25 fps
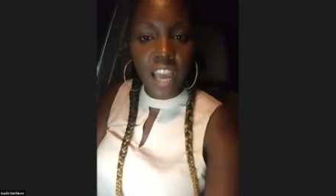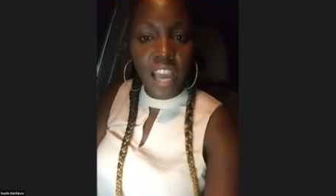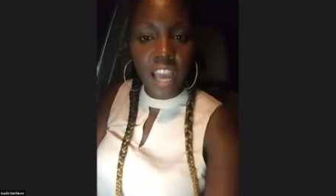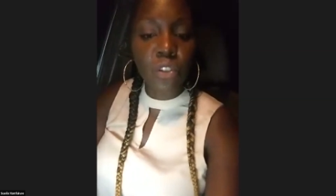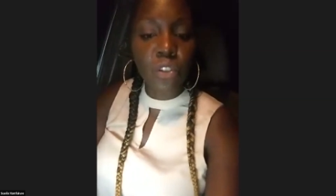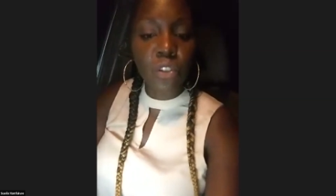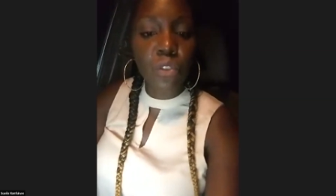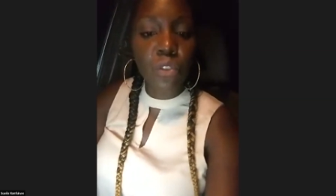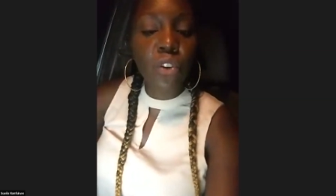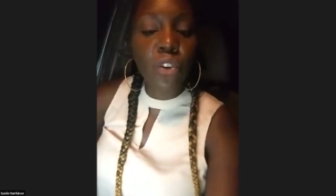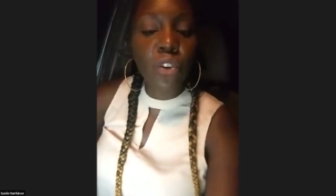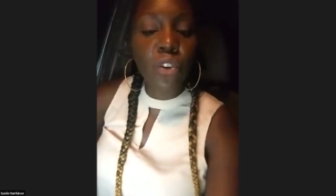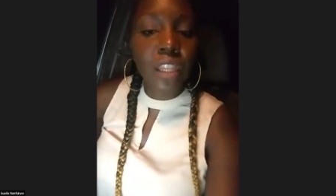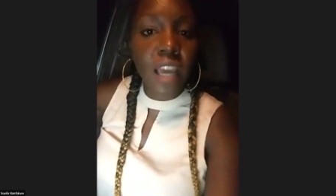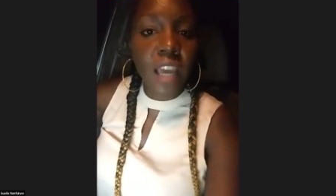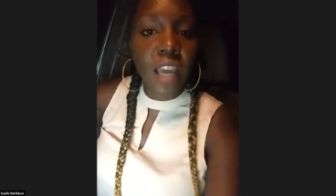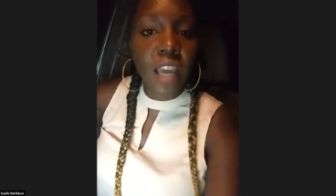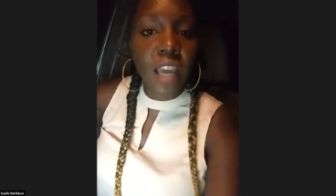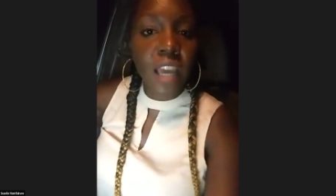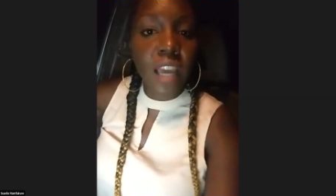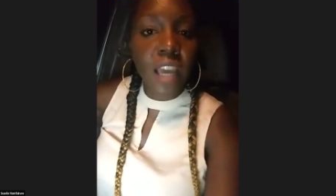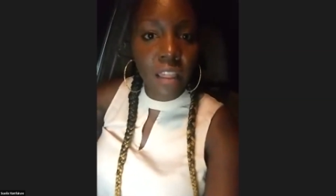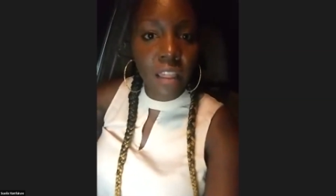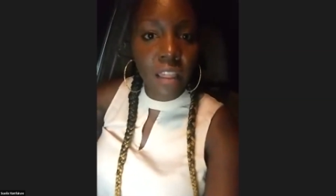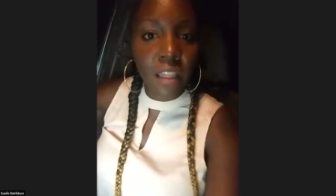and you've got the
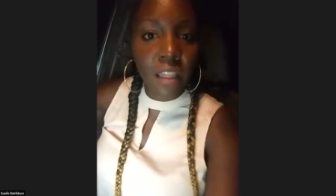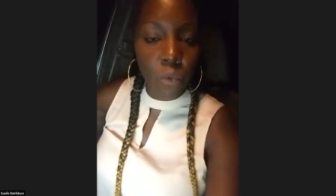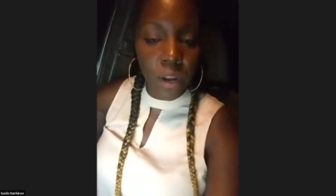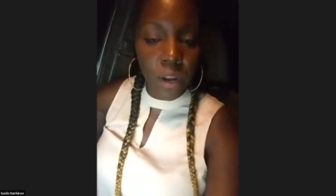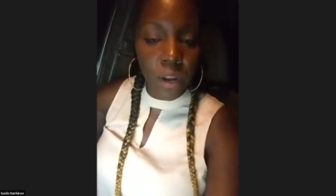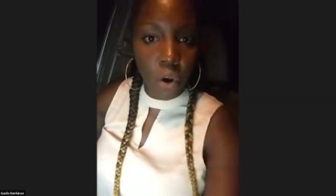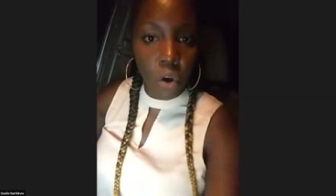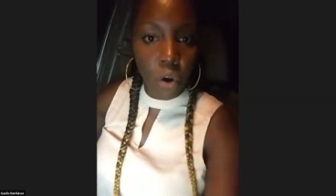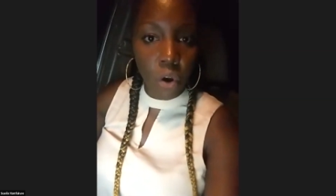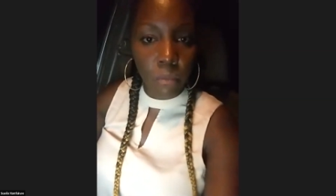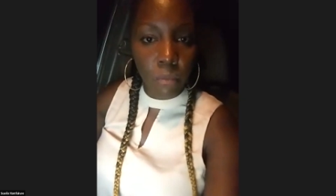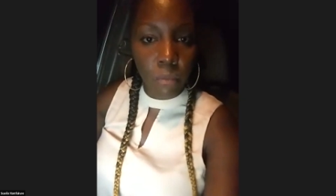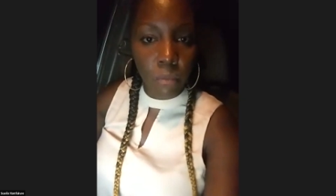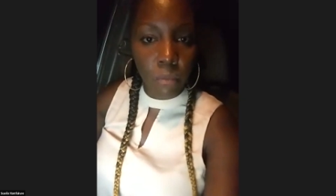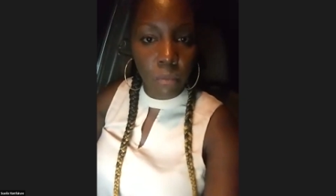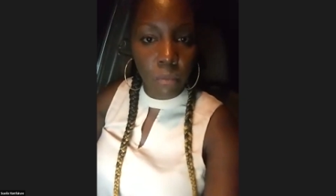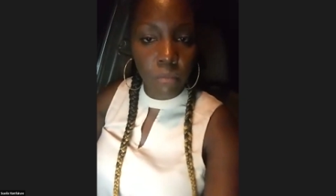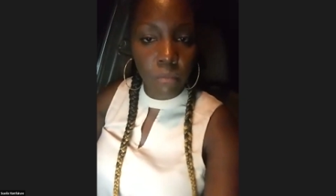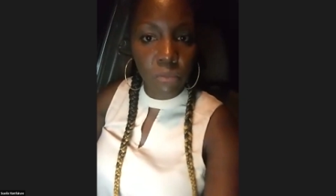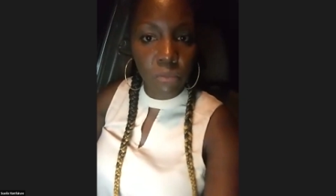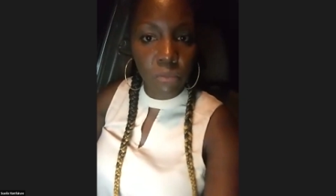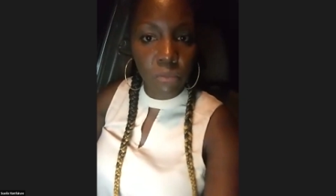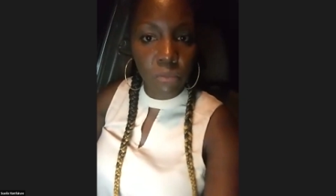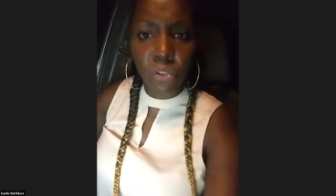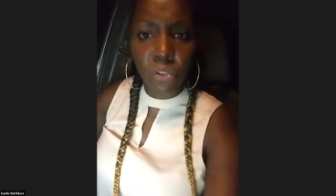other ones at home.
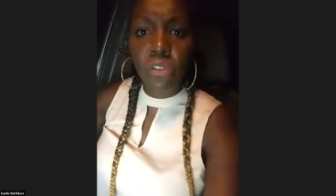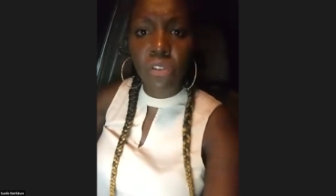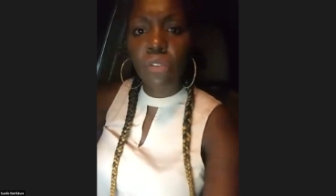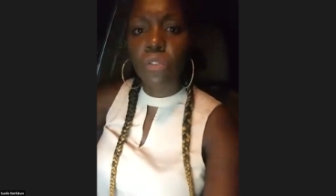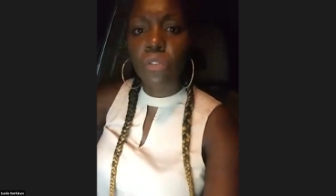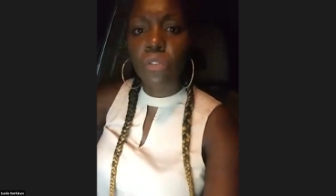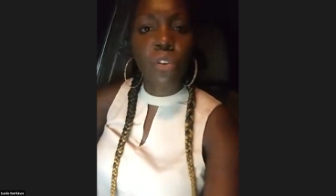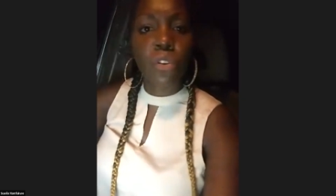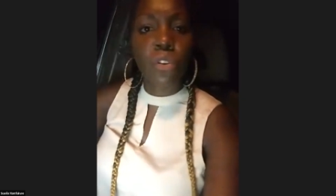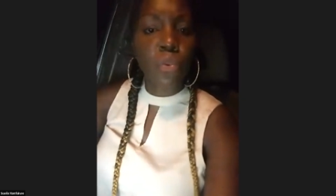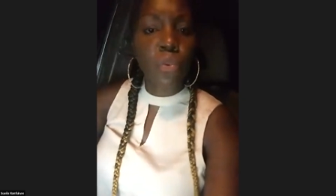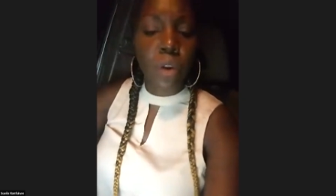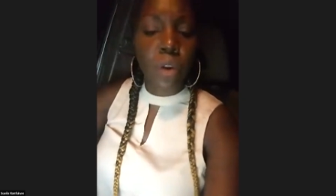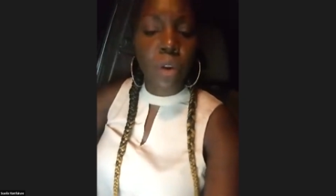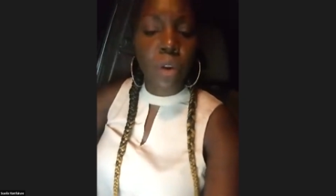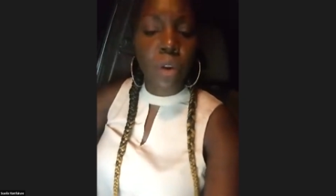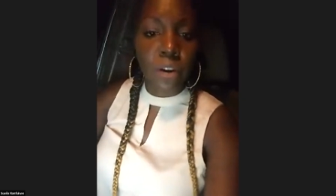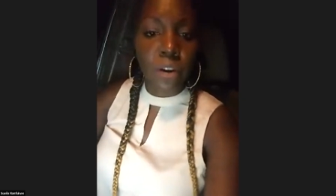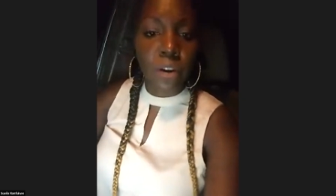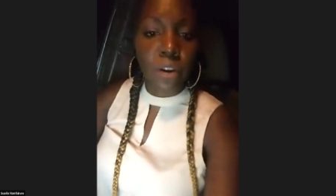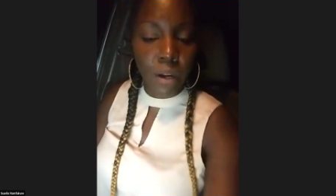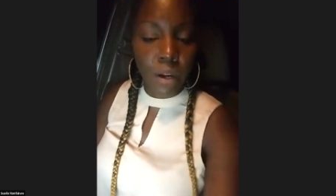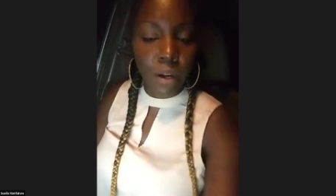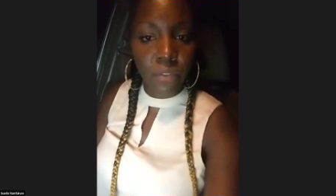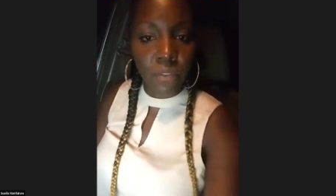So don't worry
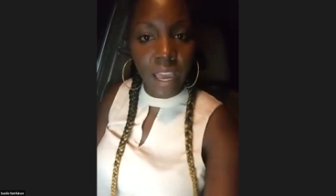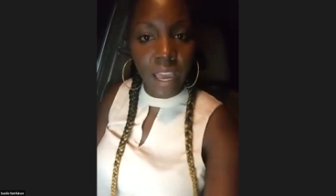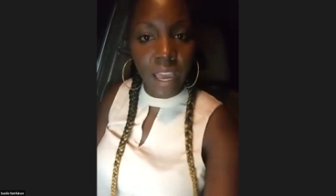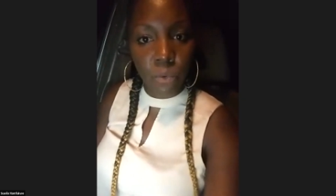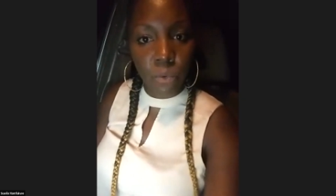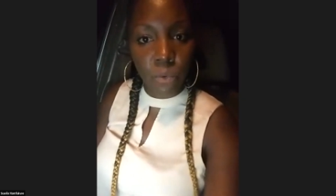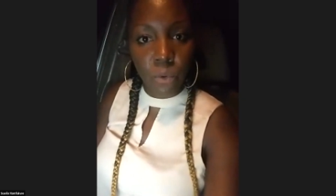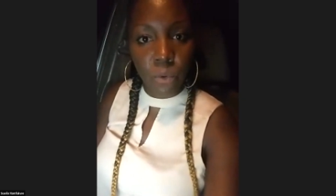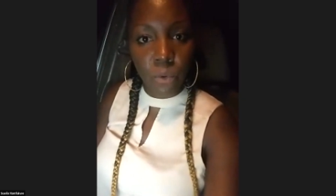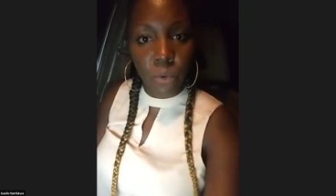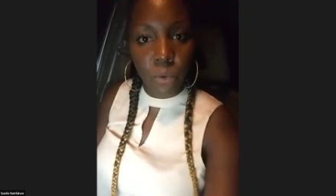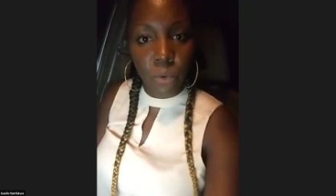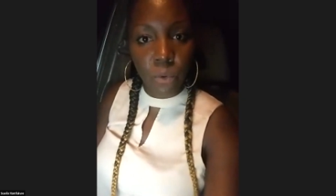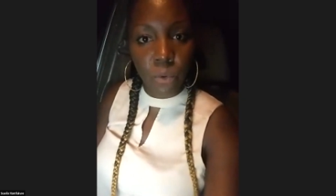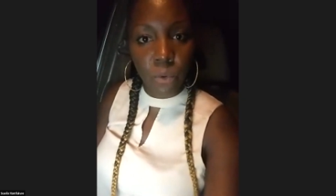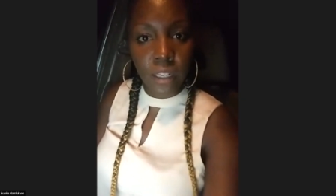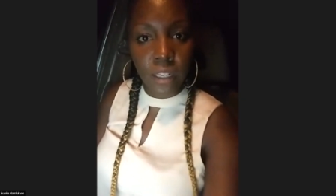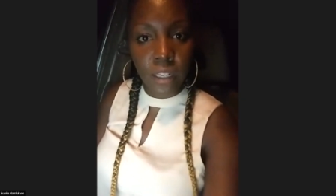about that one.